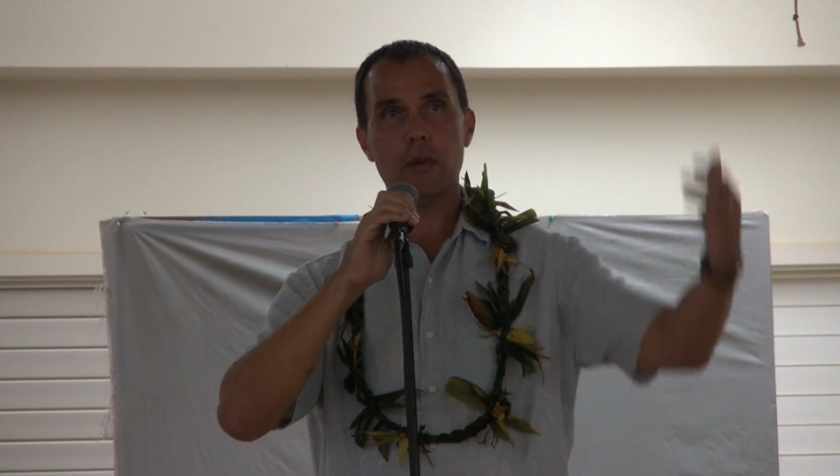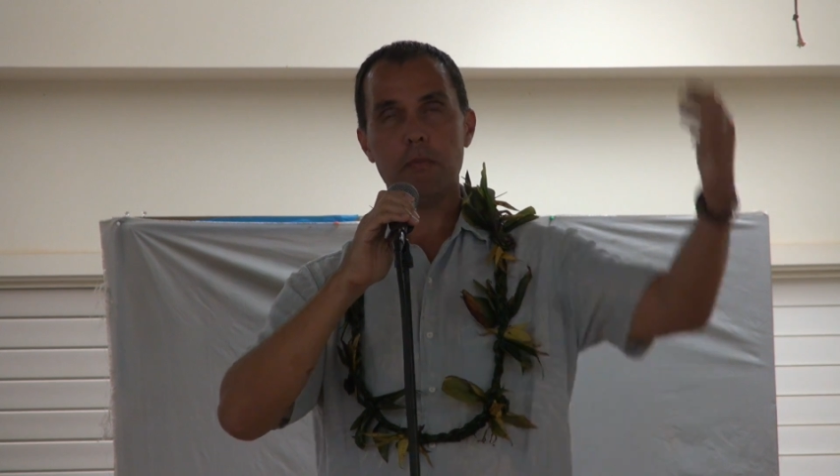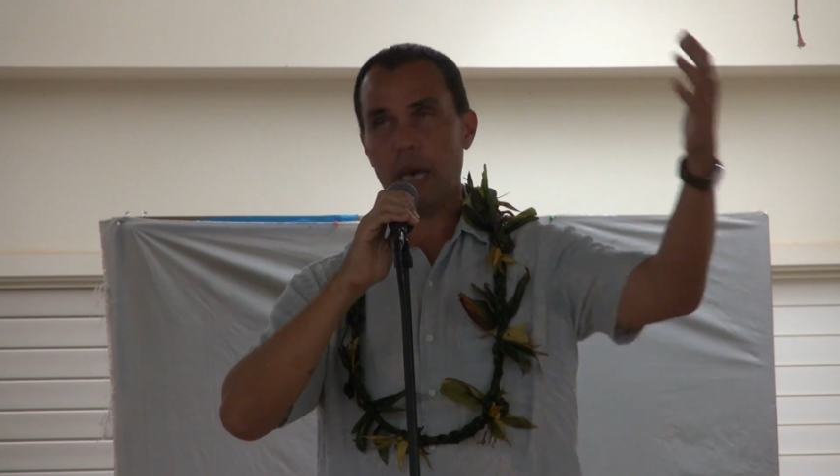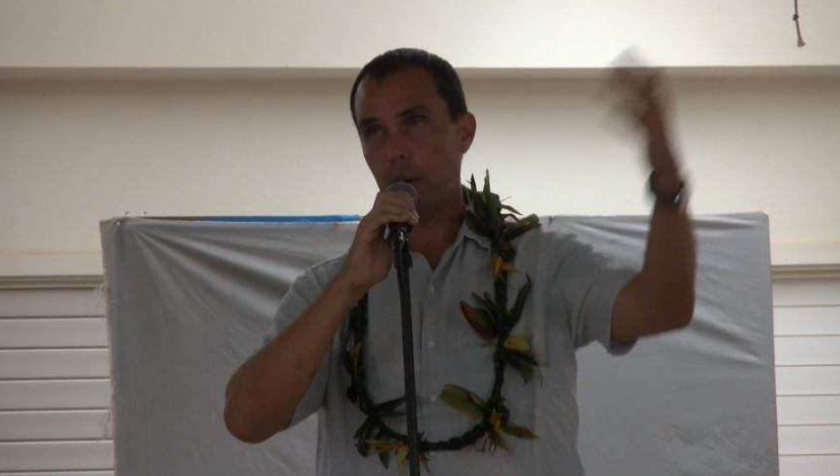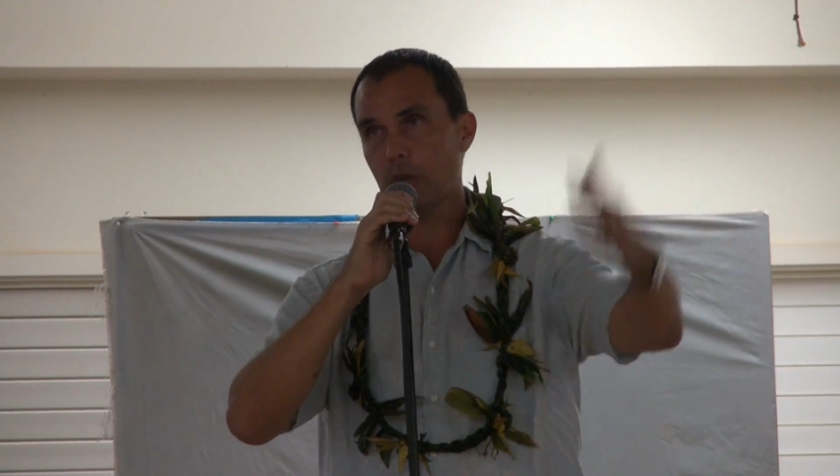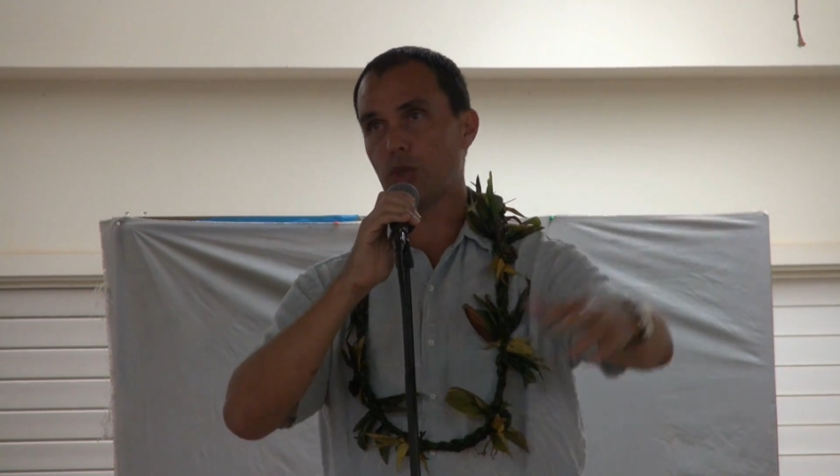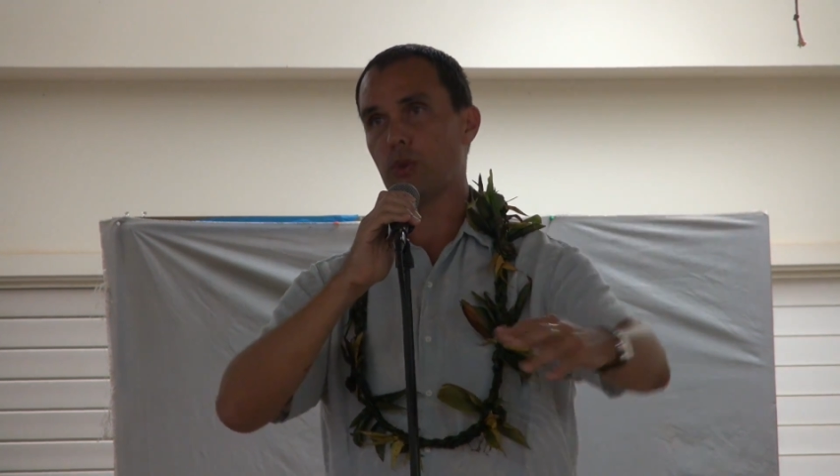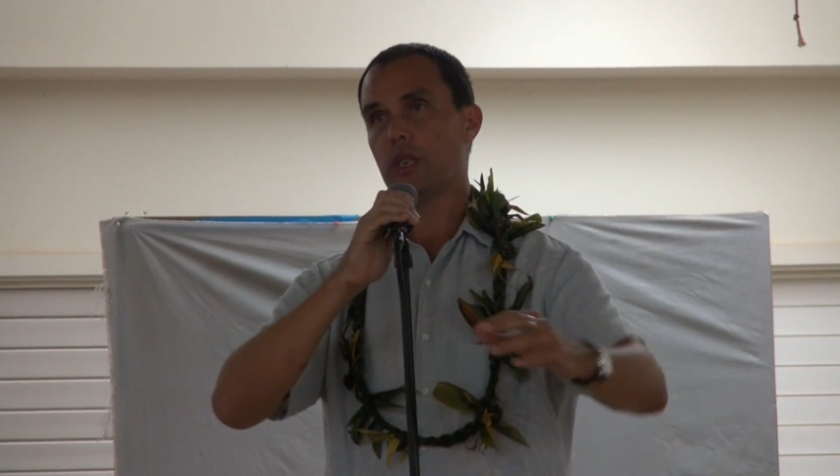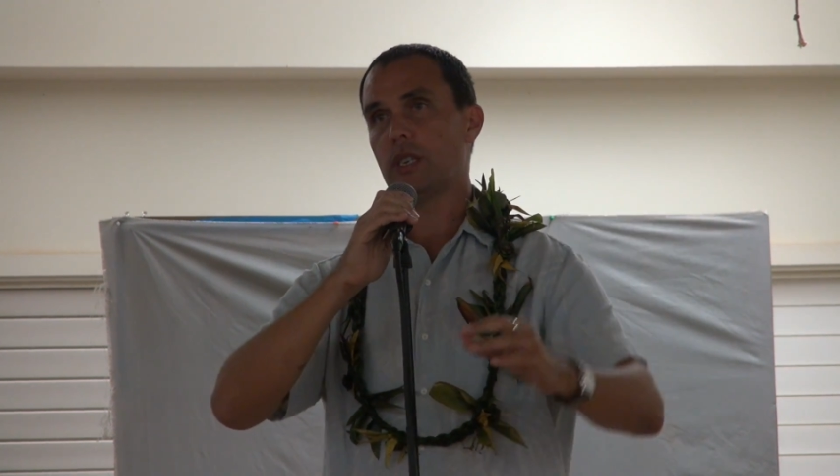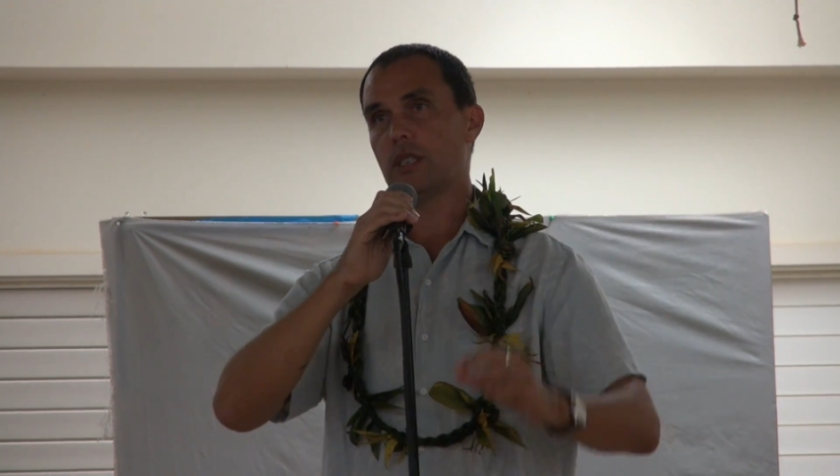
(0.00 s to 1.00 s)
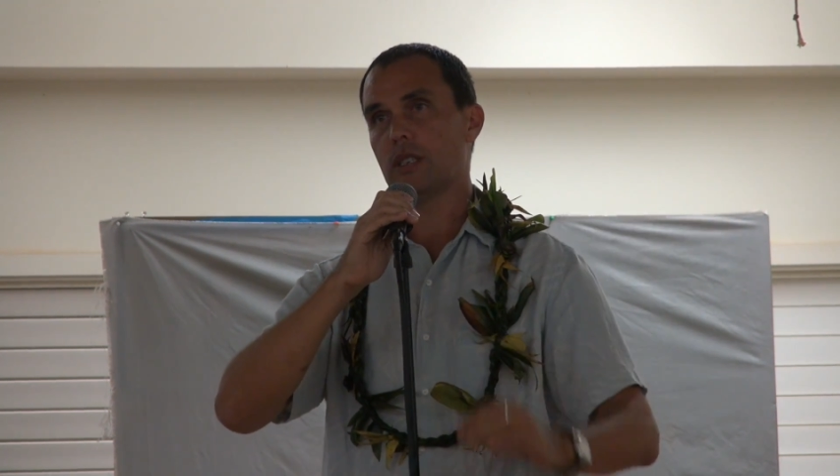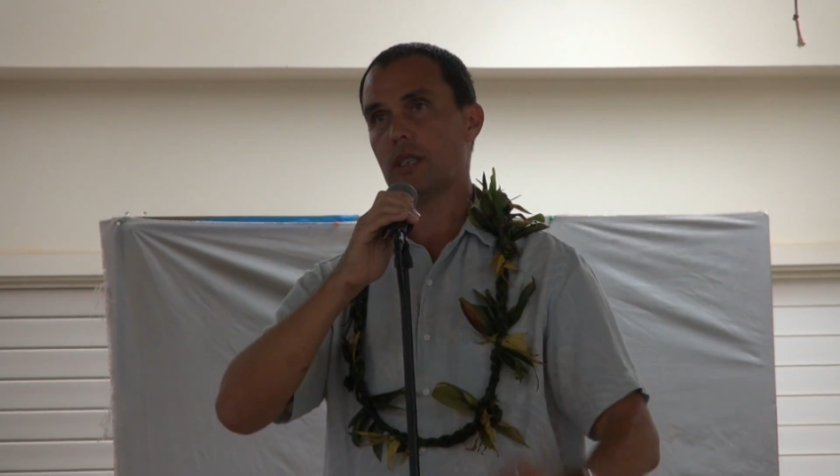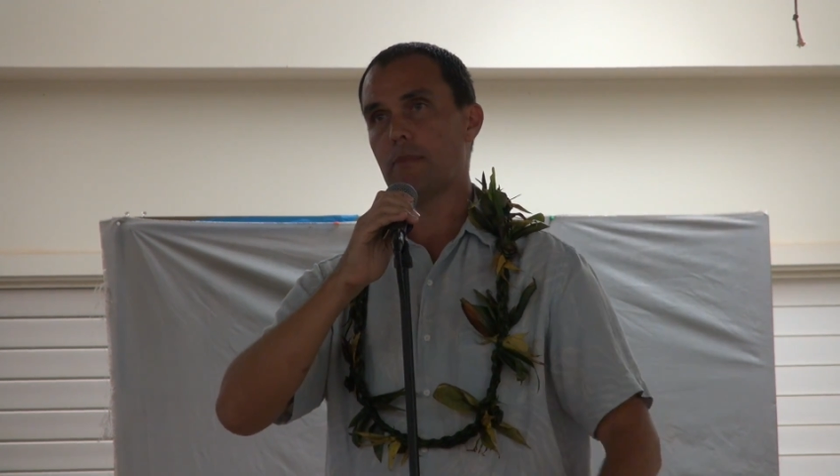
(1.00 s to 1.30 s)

parachuted into the